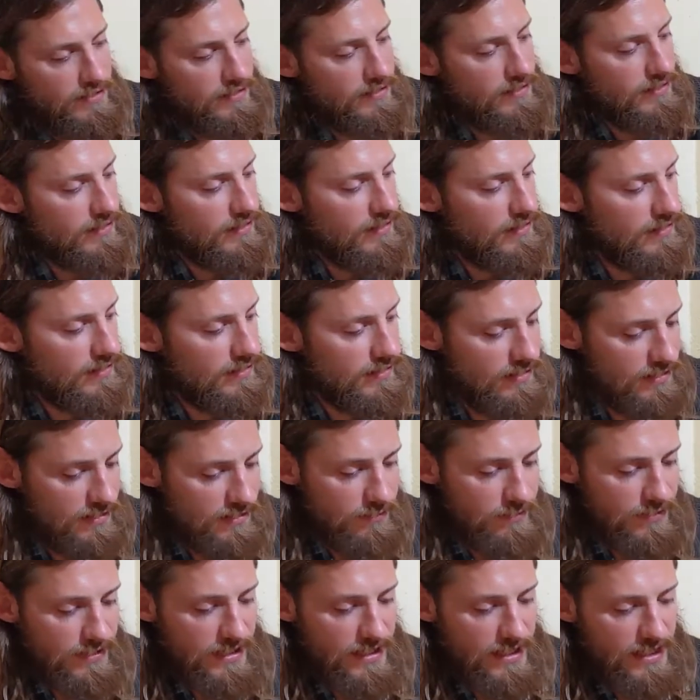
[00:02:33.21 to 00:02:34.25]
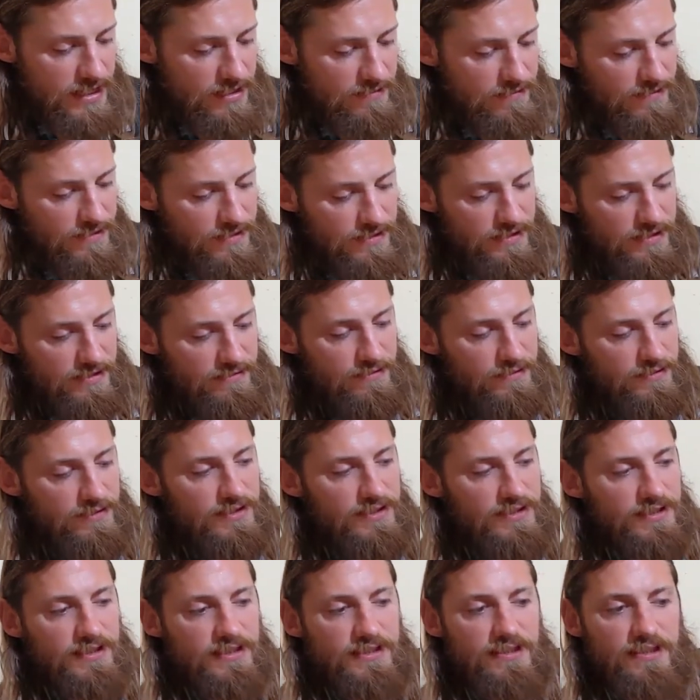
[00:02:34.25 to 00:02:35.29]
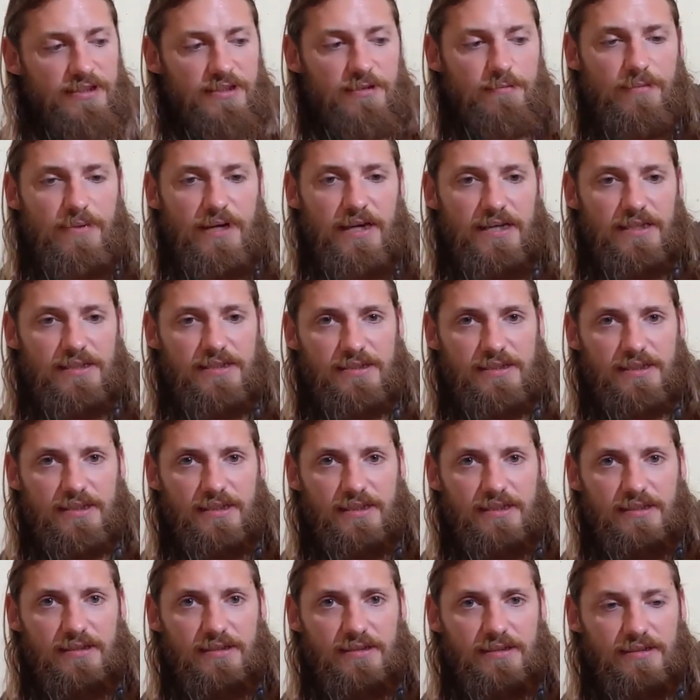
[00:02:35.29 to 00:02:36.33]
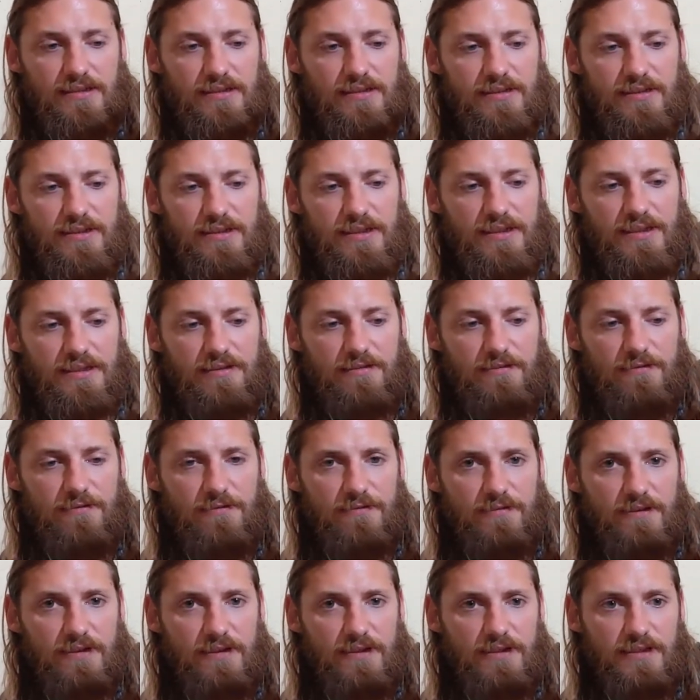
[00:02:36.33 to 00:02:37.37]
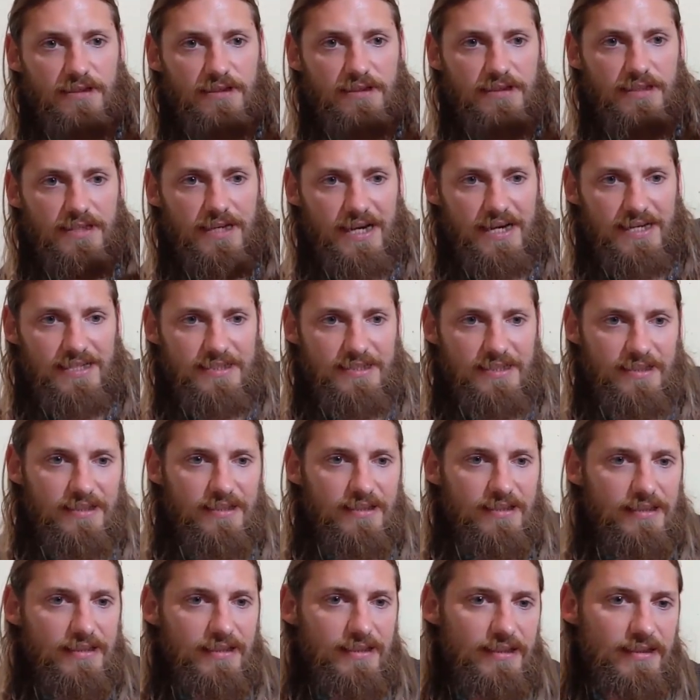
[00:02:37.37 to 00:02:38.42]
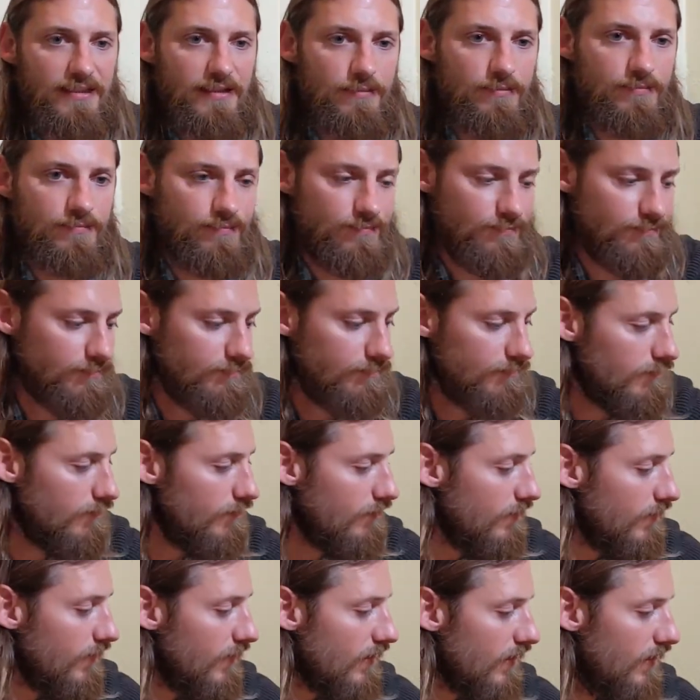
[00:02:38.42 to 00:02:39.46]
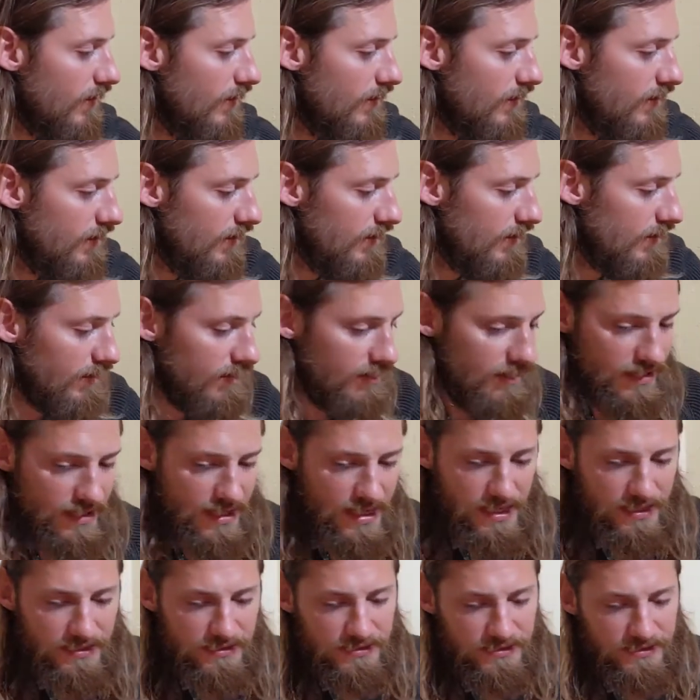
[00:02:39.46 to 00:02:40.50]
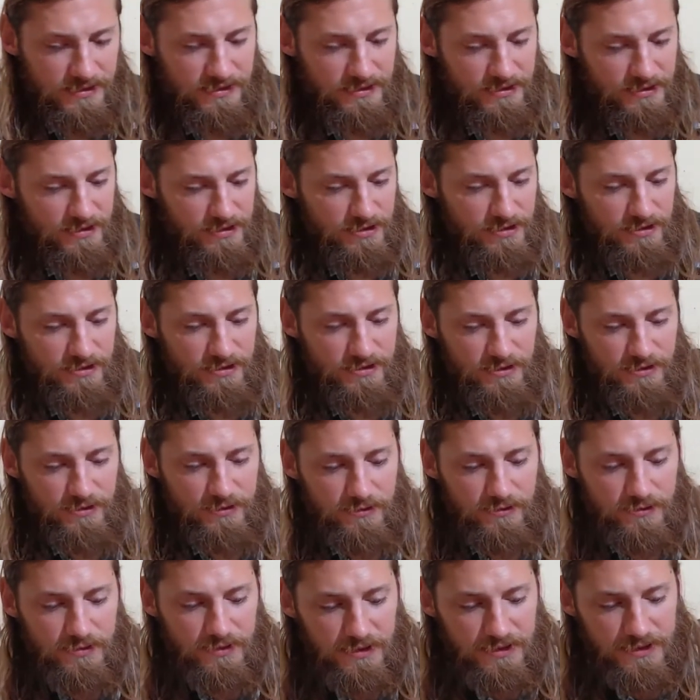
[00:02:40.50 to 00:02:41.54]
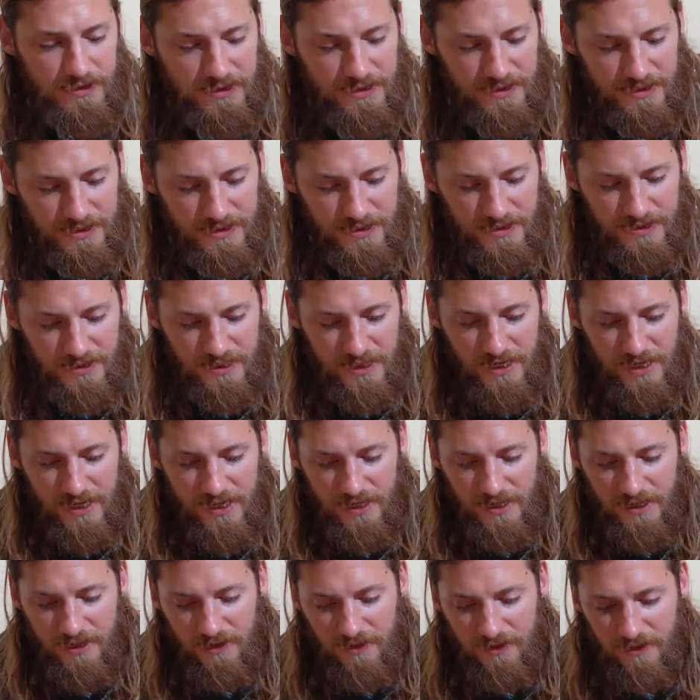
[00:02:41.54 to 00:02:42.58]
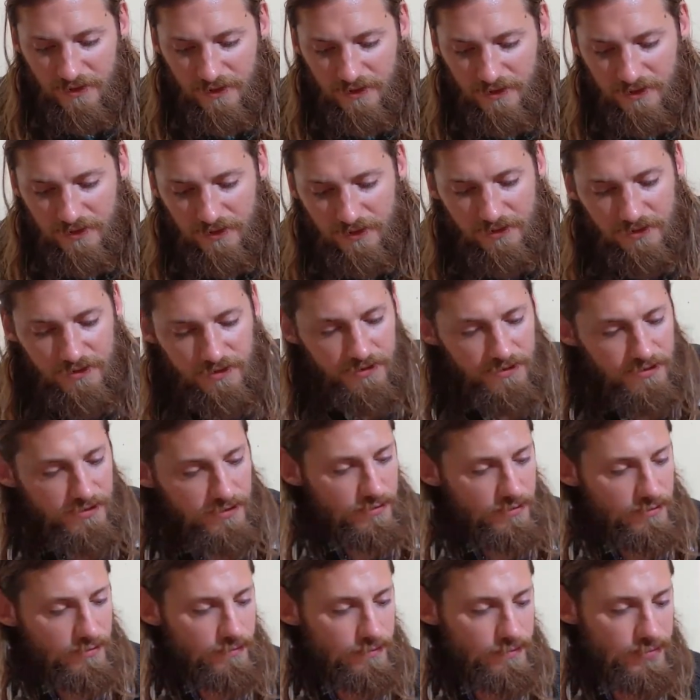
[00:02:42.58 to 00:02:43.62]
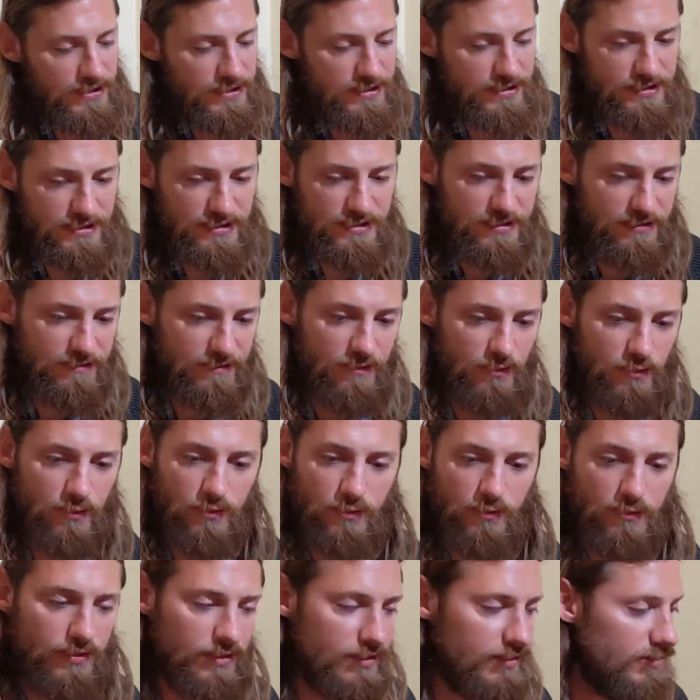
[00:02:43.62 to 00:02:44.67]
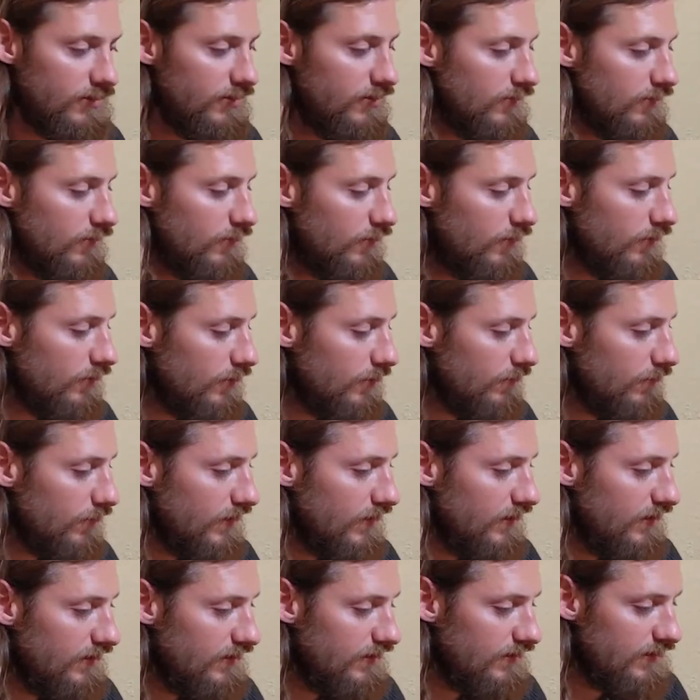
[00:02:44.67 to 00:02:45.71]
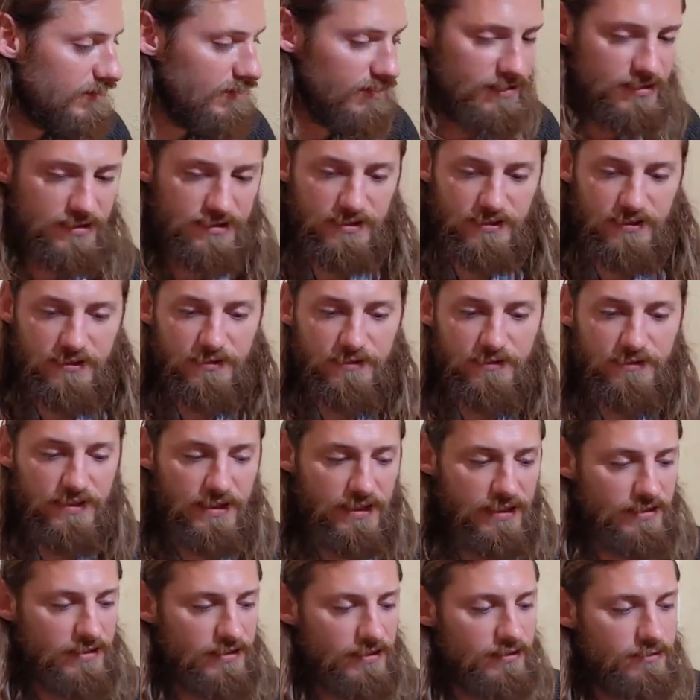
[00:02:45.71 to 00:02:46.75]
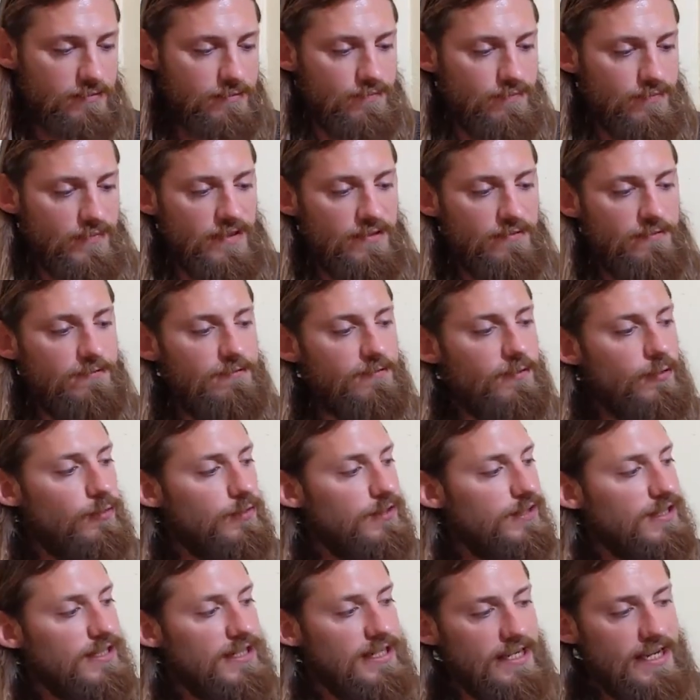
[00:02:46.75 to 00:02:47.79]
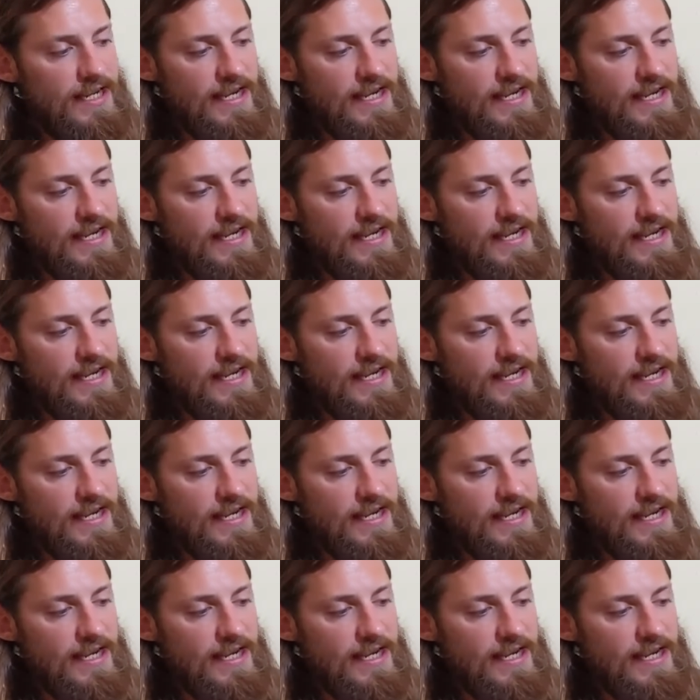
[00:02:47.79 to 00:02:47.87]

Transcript: And there we have it. If you see on the back side and the front, nice and clean. The next thing you're going to do is take your pieces of orange or your pieces of yellow and fold it in